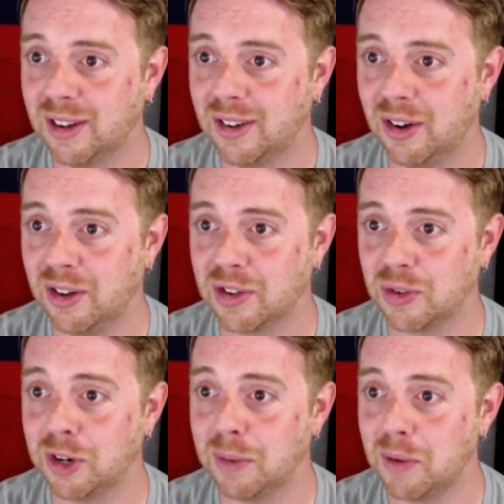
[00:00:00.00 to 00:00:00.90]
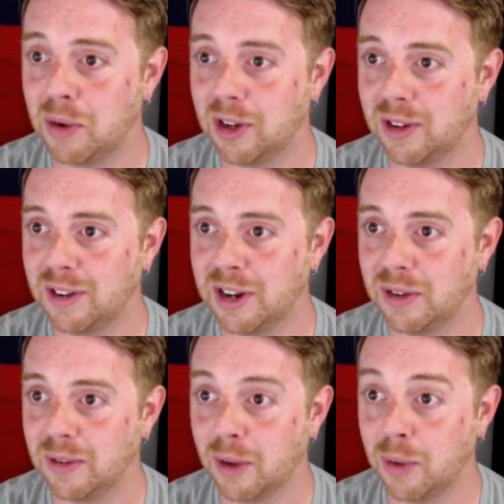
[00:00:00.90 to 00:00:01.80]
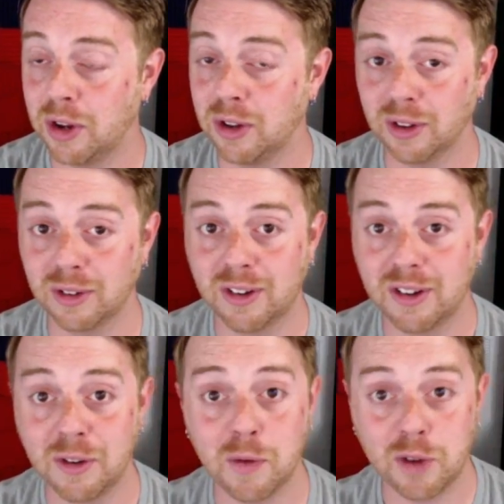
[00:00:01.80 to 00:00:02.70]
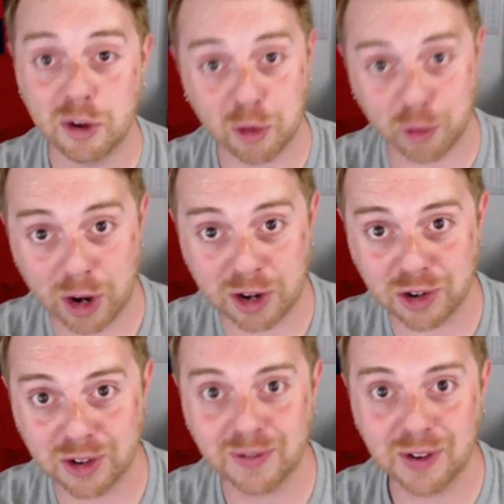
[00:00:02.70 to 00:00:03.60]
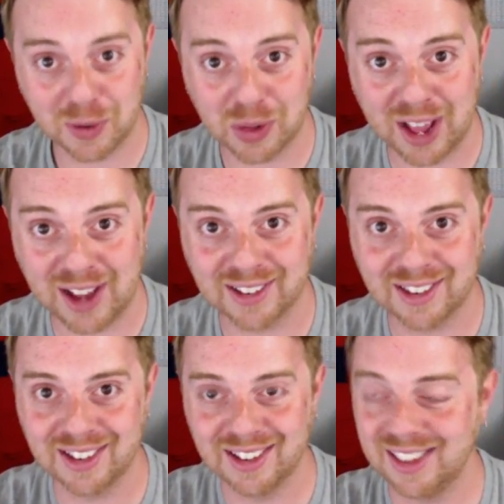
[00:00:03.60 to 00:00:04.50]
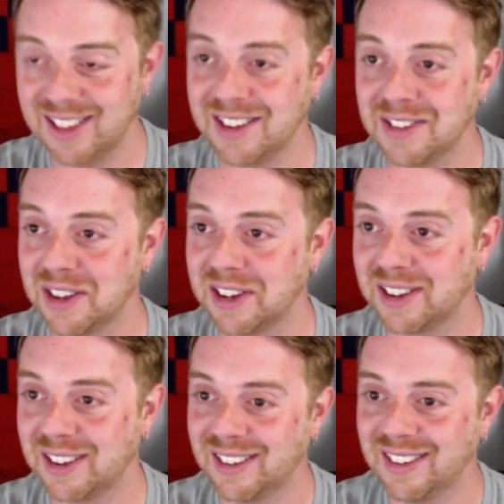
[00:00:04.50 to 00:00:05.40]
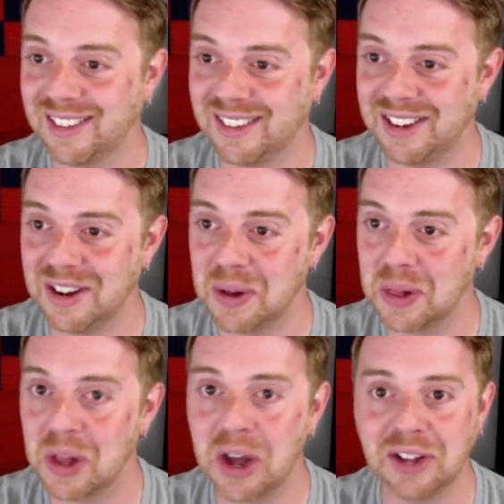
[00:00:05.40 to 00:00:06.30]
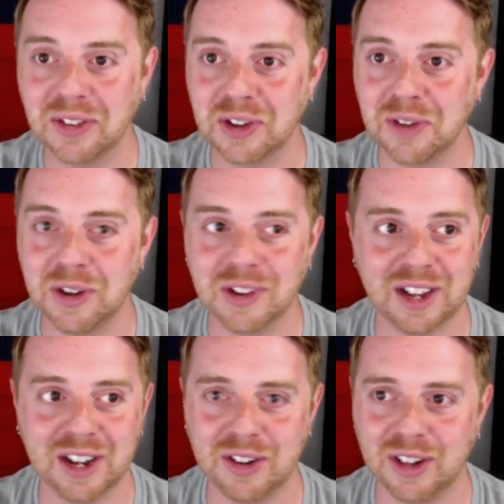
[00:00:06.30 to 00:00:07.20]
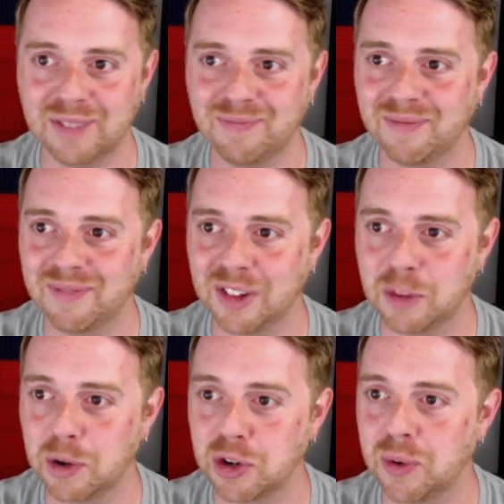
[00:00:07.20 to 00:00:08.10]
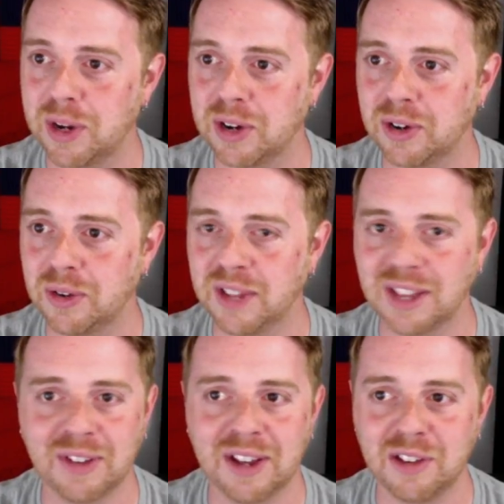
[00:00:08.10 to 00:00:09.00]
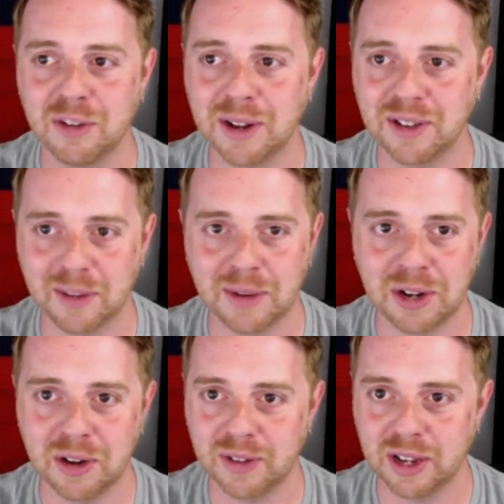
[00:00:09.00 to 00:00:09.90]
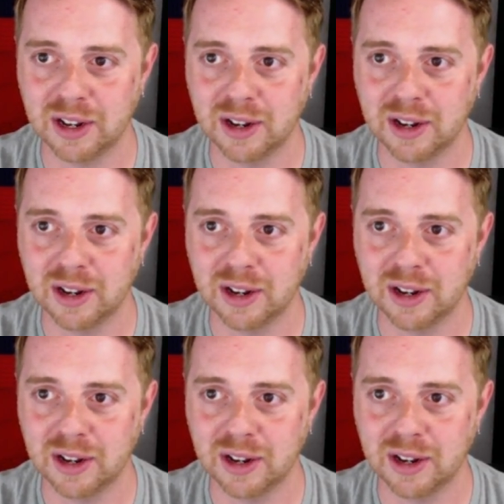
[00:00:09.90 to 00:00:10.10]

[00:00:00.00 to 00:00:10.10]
on stream, I want you to look very refreshed, very relaxed, and that sounds like a lot. So if you decide you're like, let's push it a week or two, that's fine too, man. Just let me know. I've got